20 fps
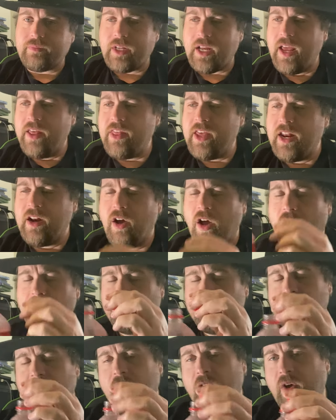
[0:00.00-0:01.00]
And then
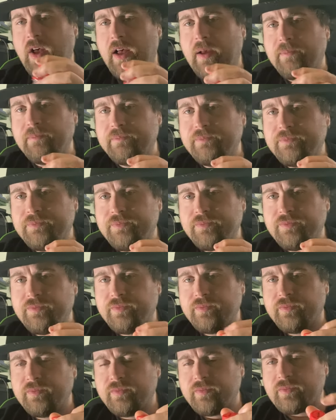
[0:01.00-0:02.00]
also,
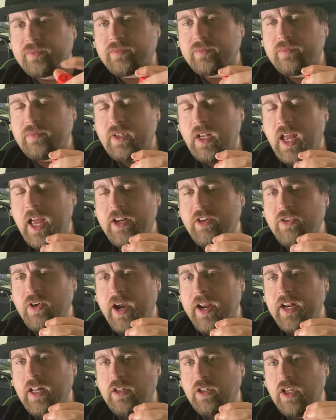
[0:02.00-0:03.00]
I
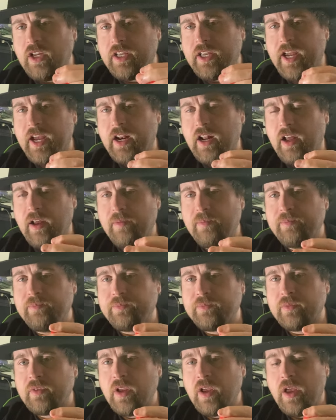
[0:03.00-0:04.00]
try to look at
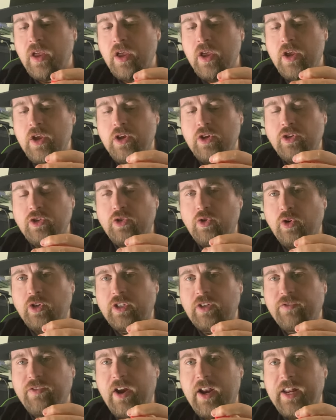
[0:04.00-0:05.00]
stores
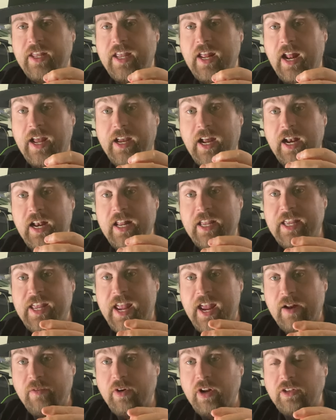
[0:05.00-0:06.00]
to find a can. I got in a
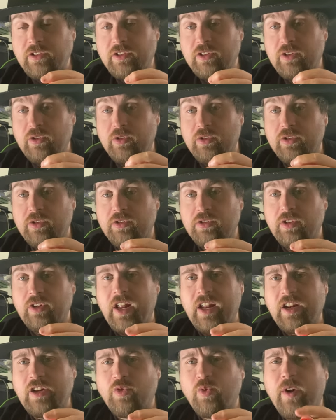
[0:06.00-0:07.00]
can when I was little, so they
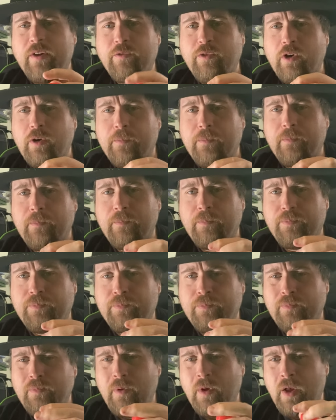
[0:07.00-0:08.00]
had a
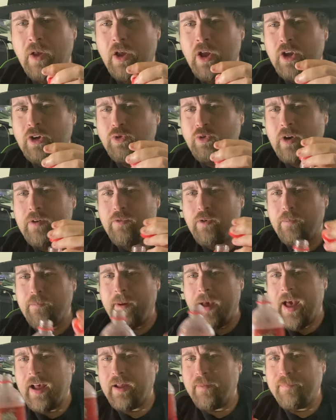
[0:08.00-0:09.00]

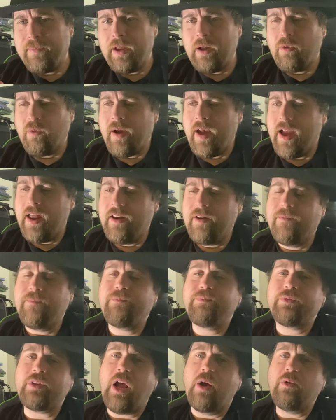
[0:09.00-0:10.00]
24-pack of Big Red.
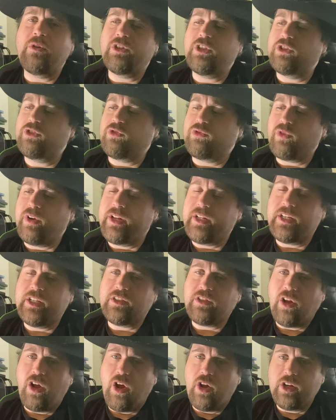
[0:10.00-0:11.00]
I would just drink
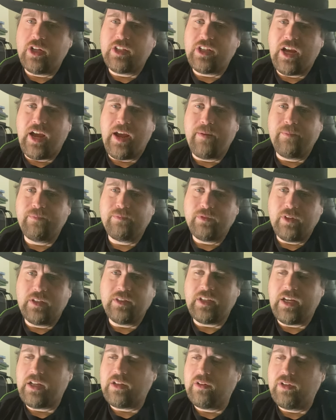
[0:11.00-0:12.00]
this all the time when I was
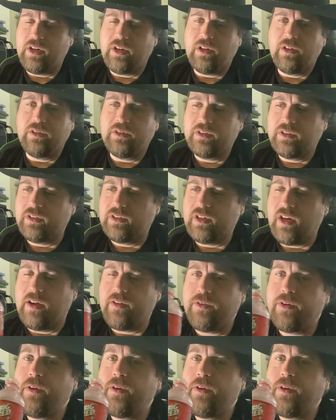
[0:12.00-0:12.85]
like little and stuff.